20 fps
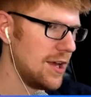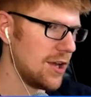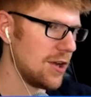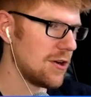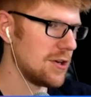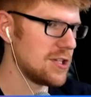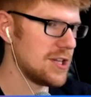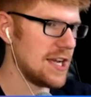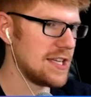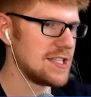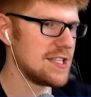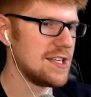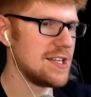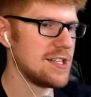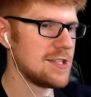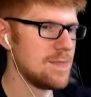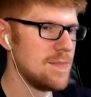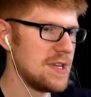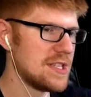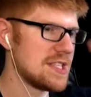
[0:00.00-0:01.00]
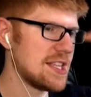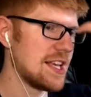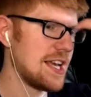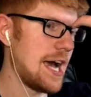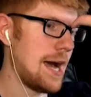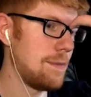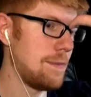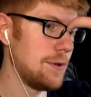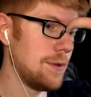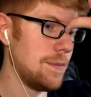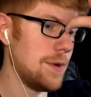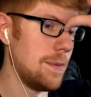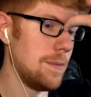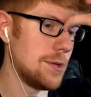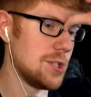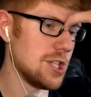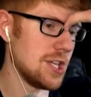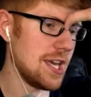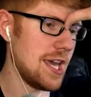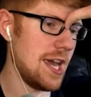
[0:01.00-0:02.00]
Yuri tries to dismiss the compliment,
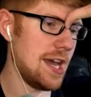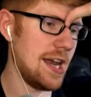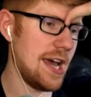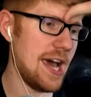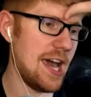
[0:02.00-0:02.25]
but she can't